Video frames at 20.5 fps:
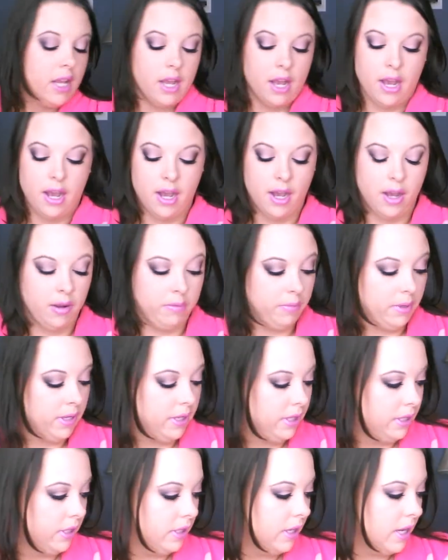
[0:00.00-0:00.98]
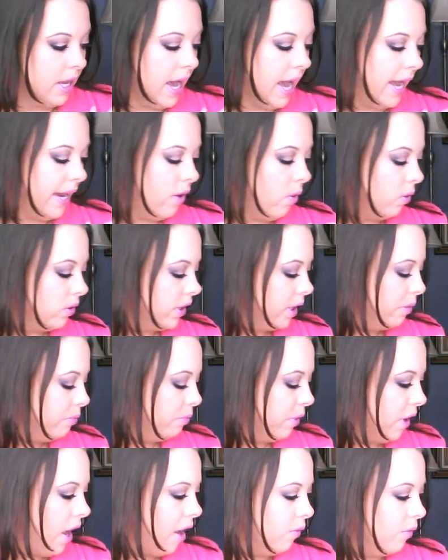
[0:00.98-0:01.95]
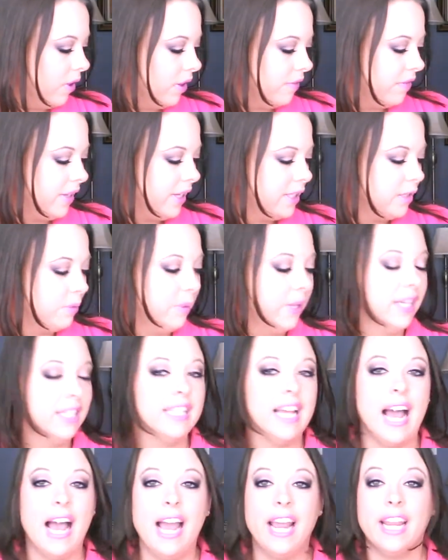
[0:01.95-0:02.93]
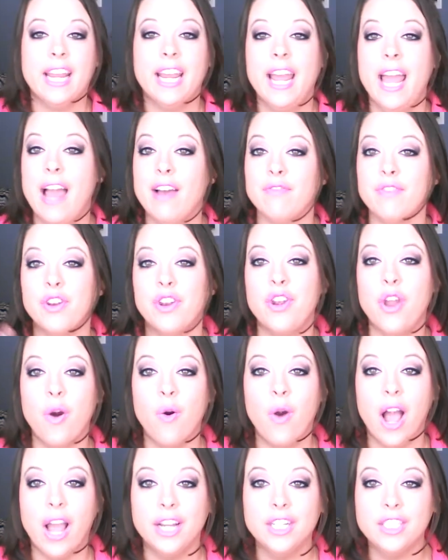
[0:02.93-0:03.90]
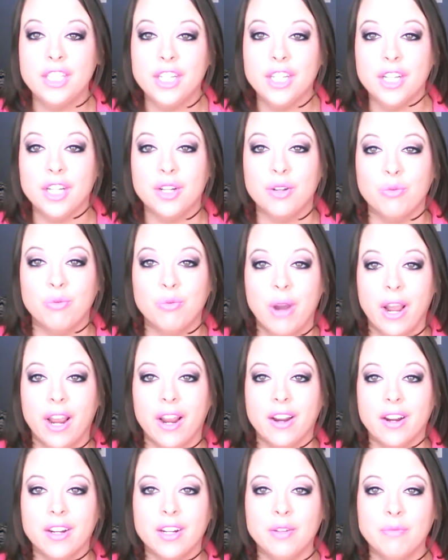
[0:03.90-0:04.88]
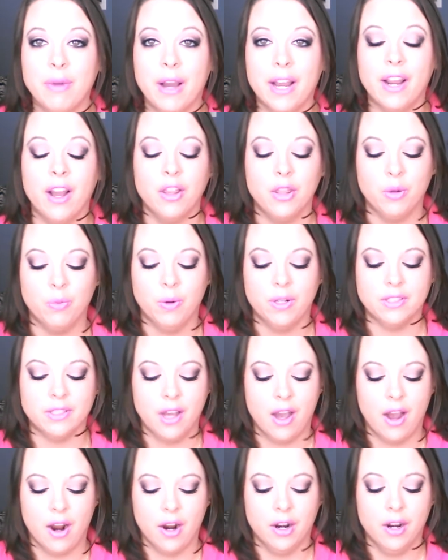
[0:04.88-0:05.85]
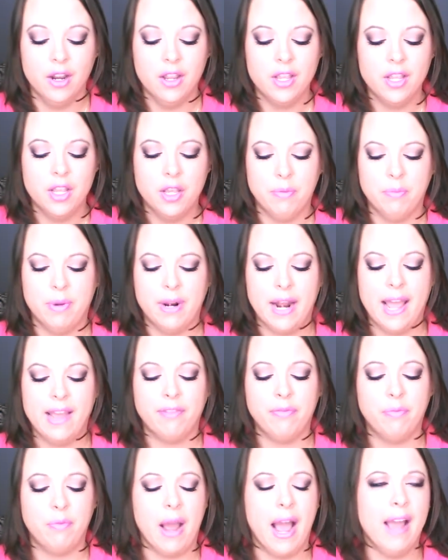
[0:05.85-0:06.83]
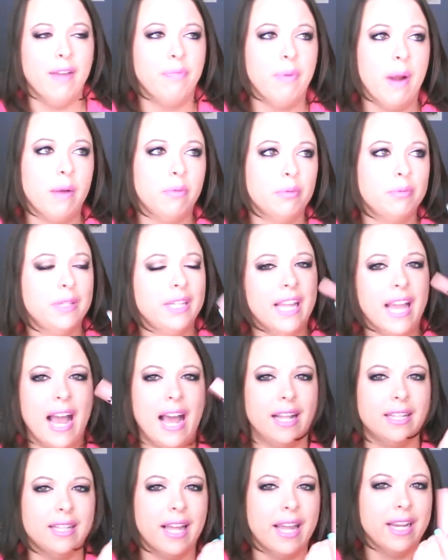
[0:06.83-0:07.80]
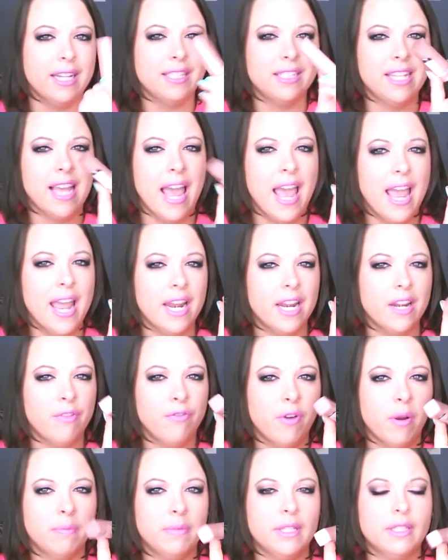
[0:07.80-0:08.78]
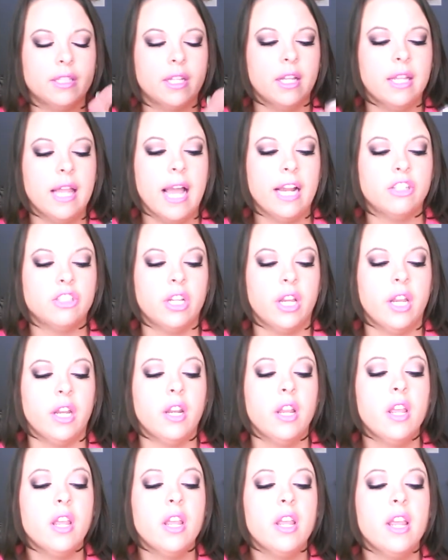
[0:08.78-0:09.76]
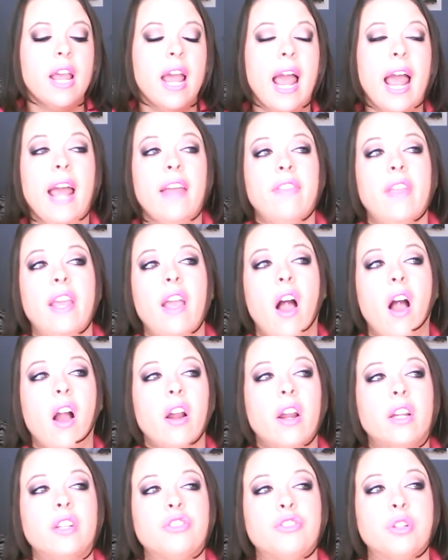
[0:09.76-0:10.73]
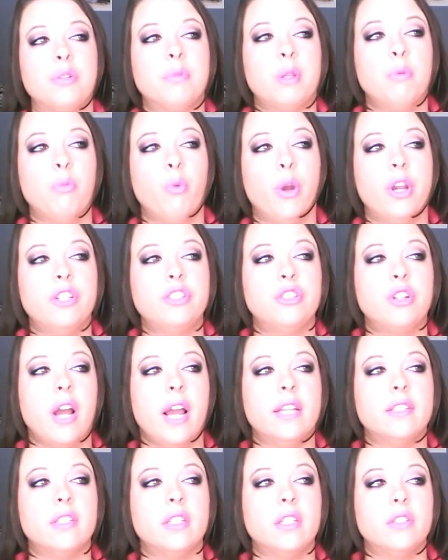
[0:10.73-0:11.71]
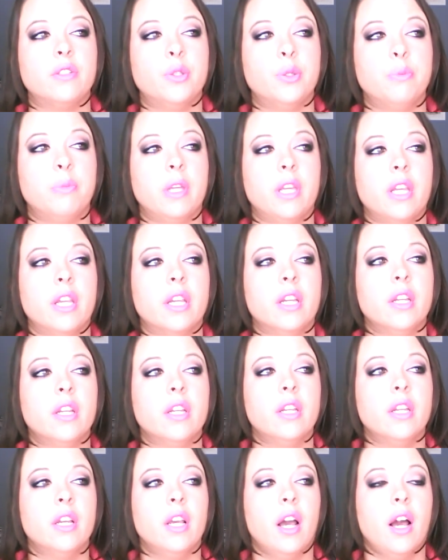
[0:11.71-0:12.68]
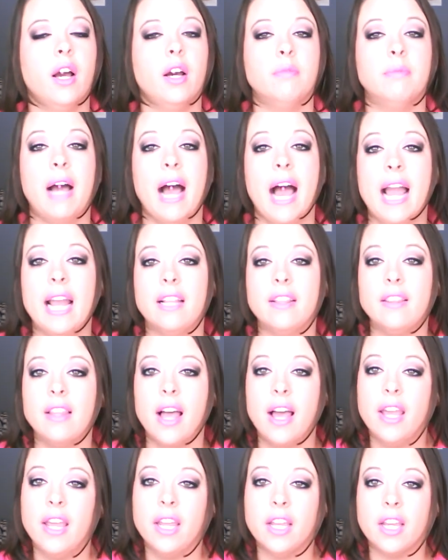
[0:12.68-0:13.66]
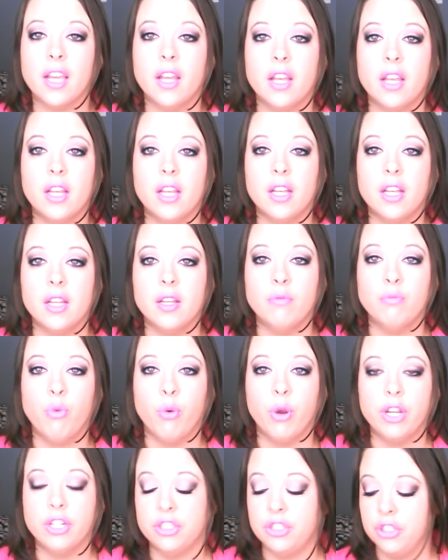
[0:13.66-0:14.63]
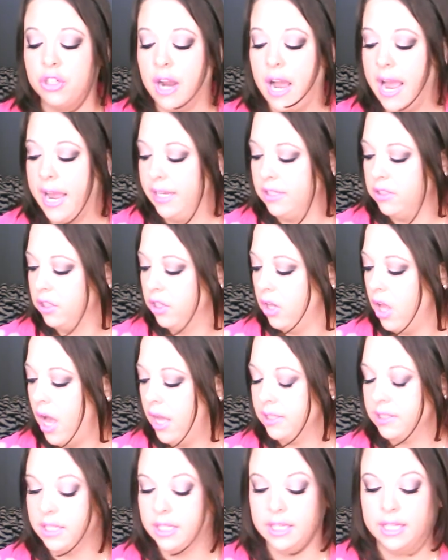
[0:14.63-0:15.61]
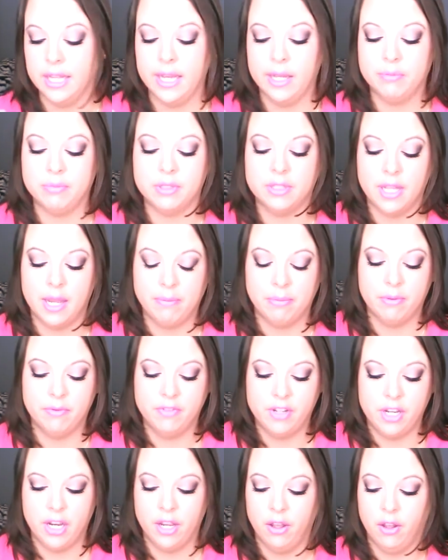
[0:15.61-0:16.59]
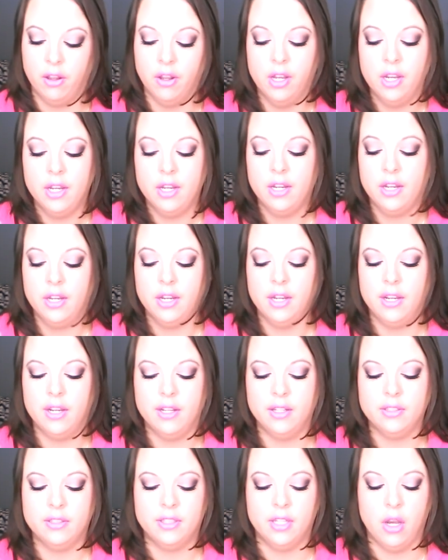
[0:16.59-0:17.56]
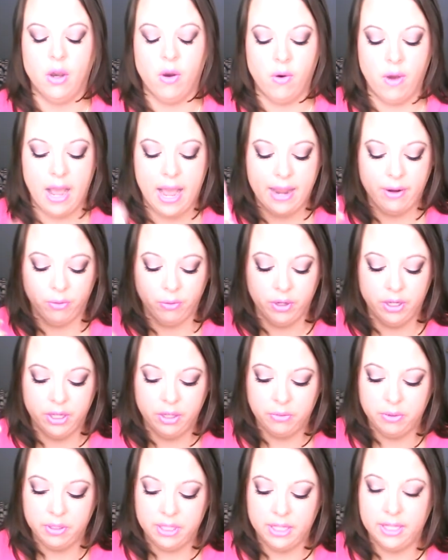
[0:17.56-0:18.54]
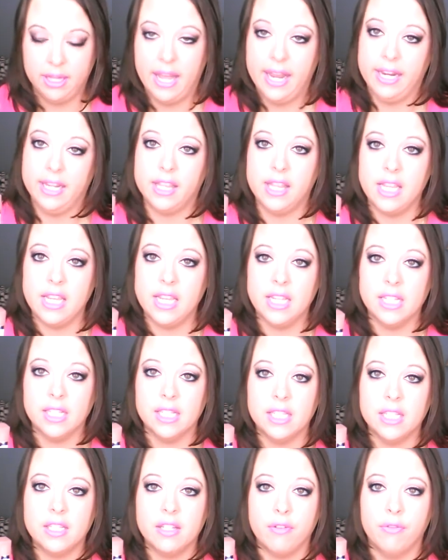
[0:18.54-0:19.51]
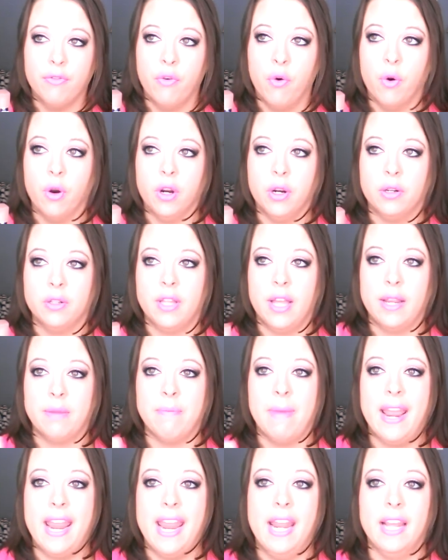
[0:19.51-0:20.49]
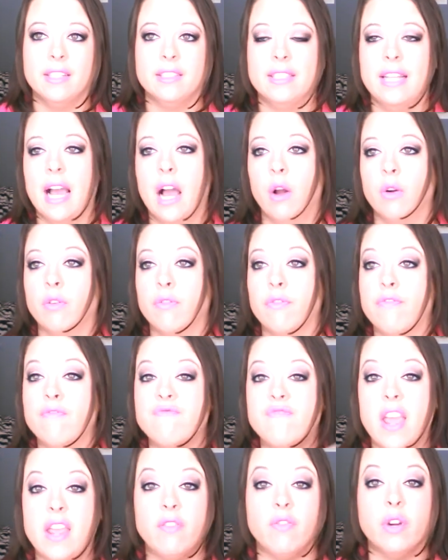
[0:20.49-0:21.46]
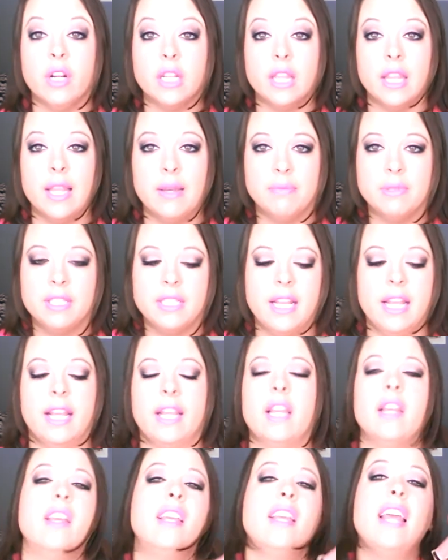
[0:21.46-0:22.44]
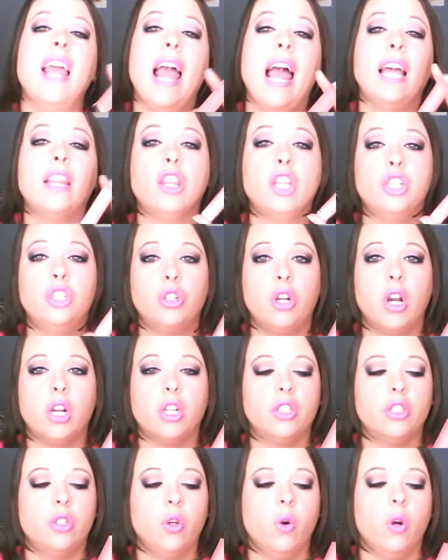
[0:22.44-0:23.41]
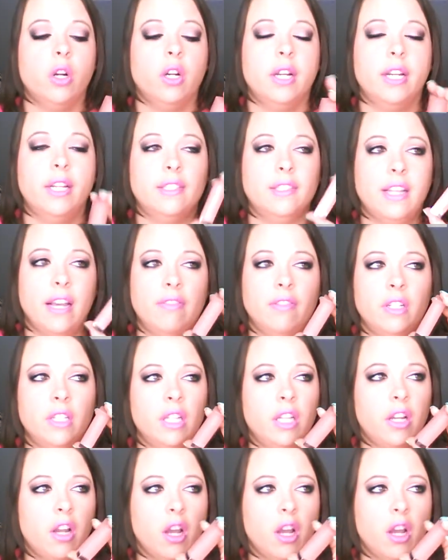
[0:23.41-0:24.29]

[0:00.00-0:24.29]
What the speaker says: I only brought one of these because I have no idea where my other ones are. But I've probably got like 10 from this collection, and they are extremely moisturizing to me. I like moisturized glossy lips type of deal. So I really, really like these for like my hands down favorite lipstick at the drugstore is definitely